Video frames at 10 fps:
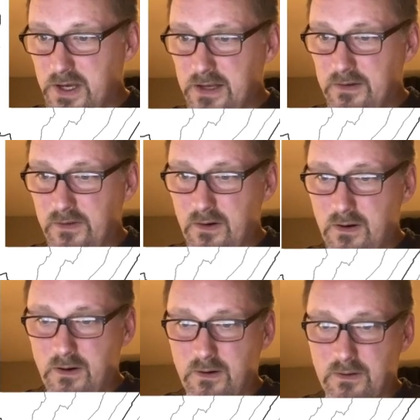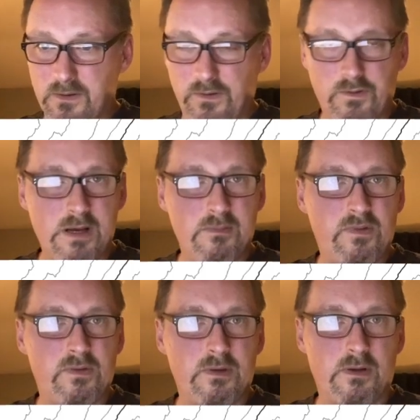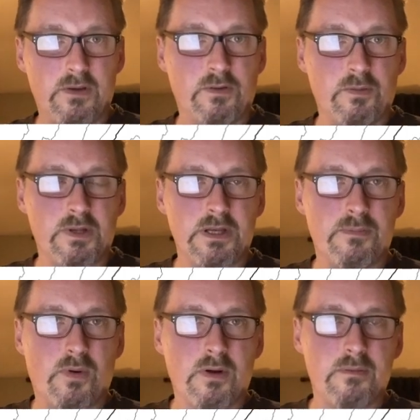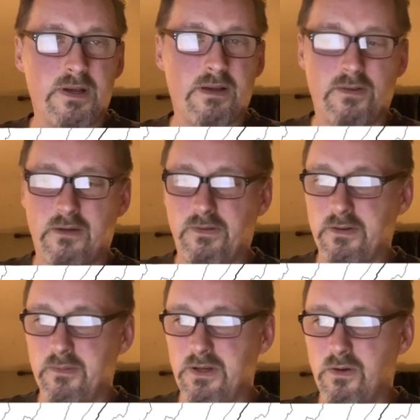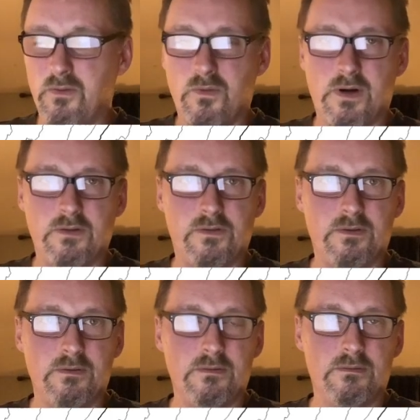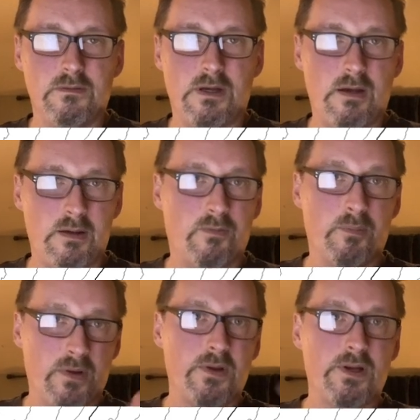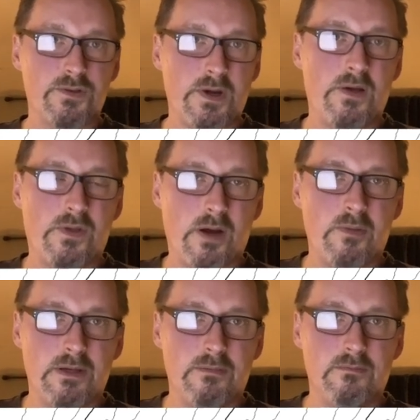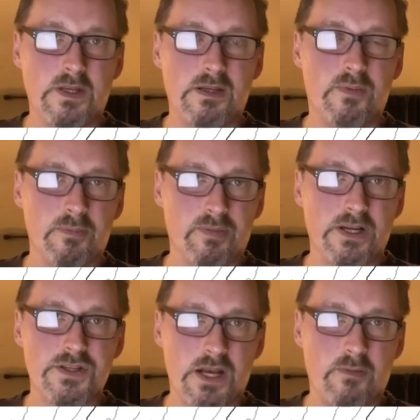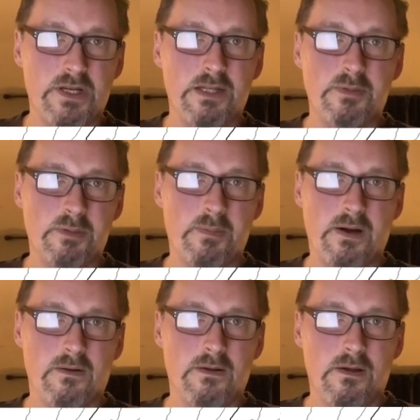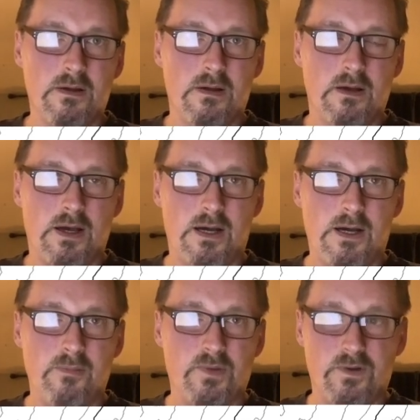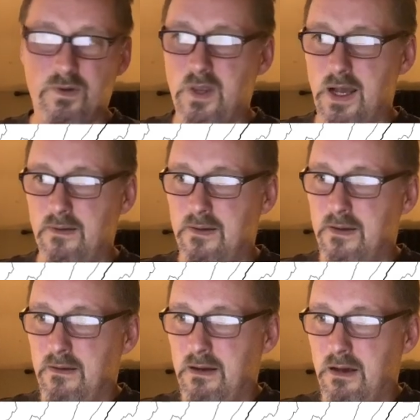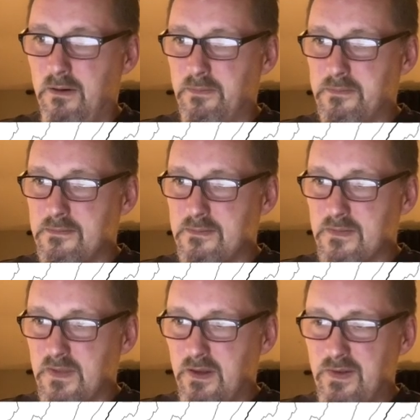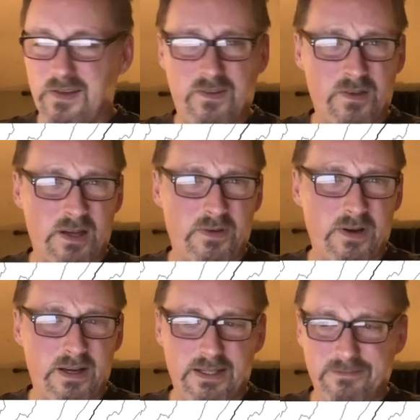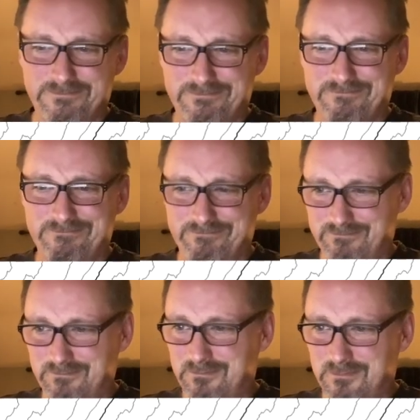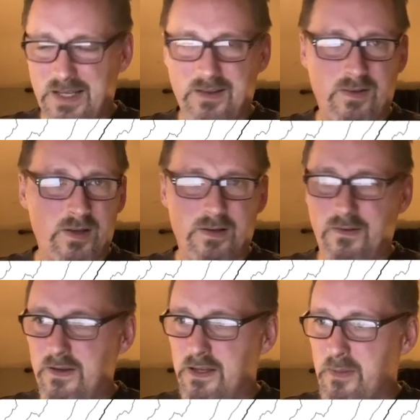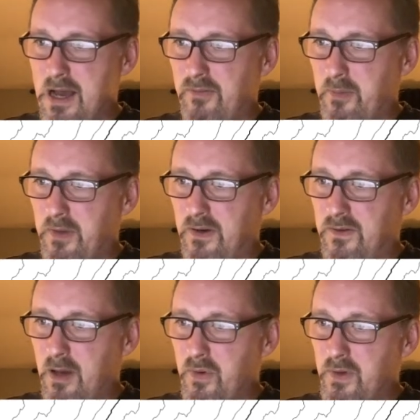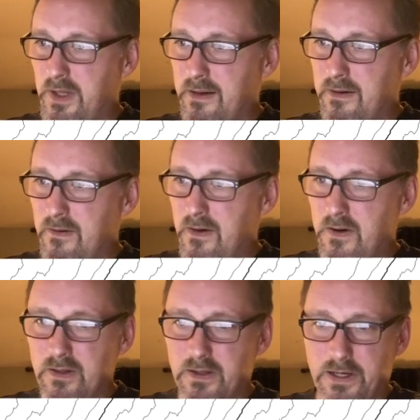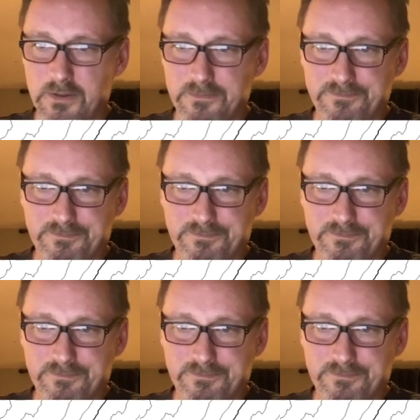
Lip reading: lines are the streams. Now these are really important because obviously we don't want to, if we're building a trail there, we need to put a bridge there. We need to be prepared to do that. Now, this is not a very easy thing to see on the map. So I'm going to double click on the layer